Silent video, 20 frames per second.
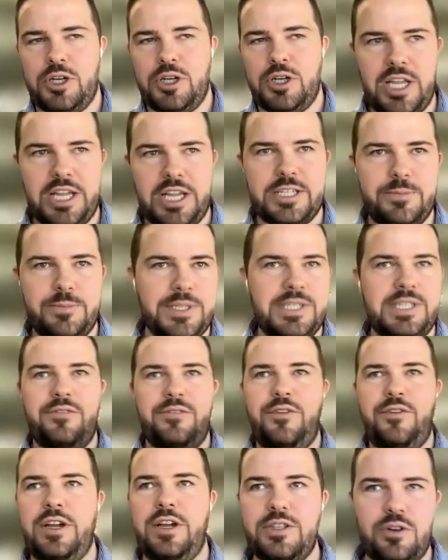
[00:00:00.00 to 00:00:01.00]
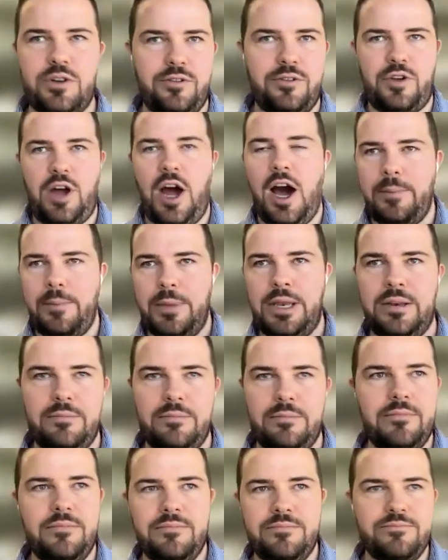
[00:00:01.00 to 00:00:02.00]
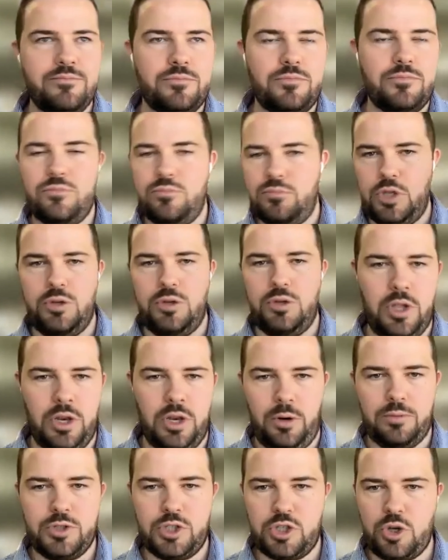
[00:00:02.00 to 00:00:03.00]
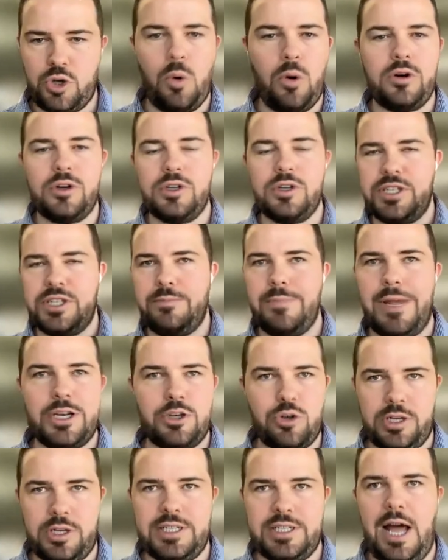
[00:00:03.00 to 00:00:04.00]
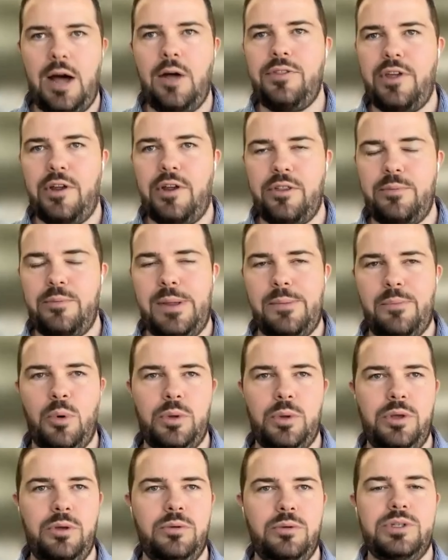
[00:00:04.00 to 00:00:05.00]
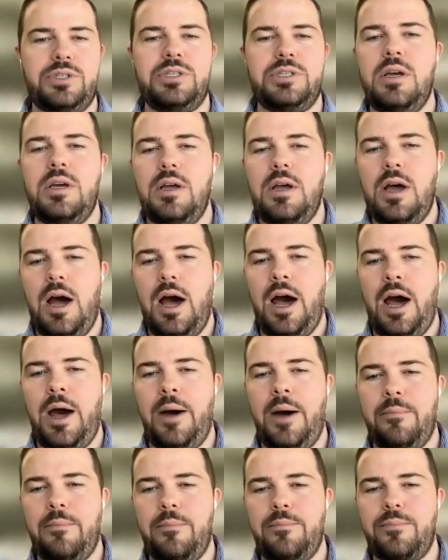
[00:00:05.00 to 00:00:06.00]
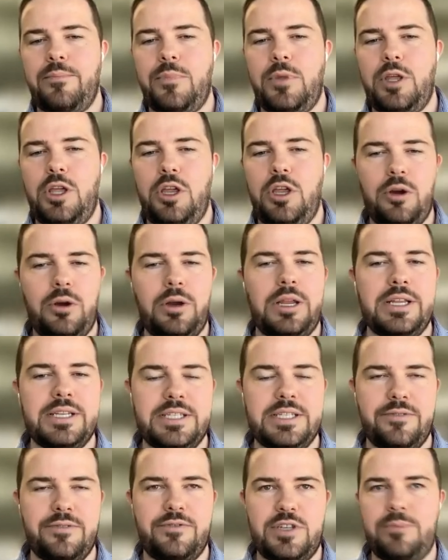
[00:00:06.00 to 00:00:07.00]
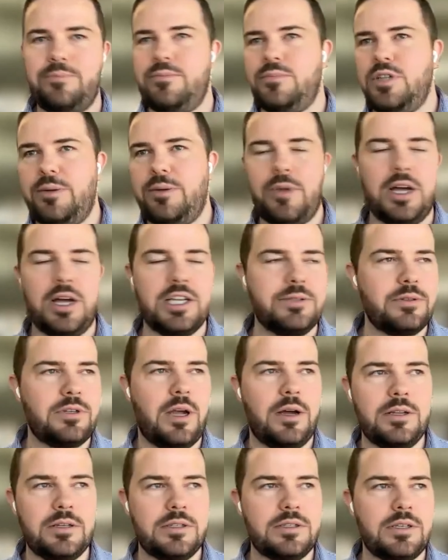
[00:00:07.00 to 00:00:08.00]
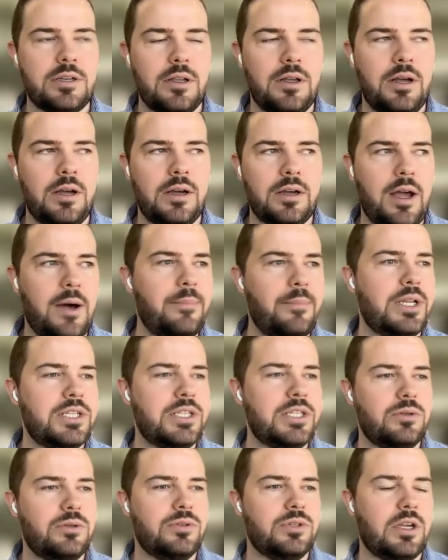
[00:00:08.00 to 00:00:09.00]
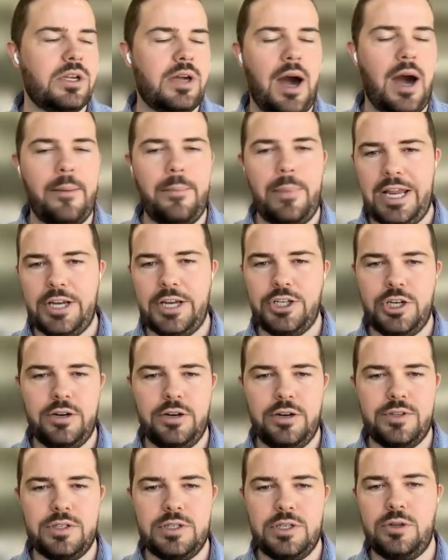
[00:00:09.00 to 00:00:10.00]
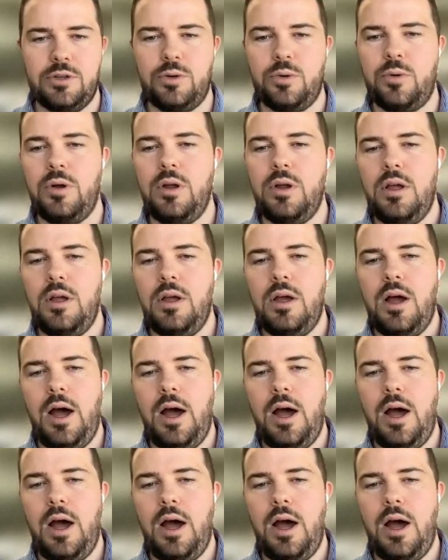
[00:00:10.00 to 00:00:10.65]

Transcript: There's, like, specific sort of common, scores and metrics out there that people use. Curious if some companies use a combination of the two.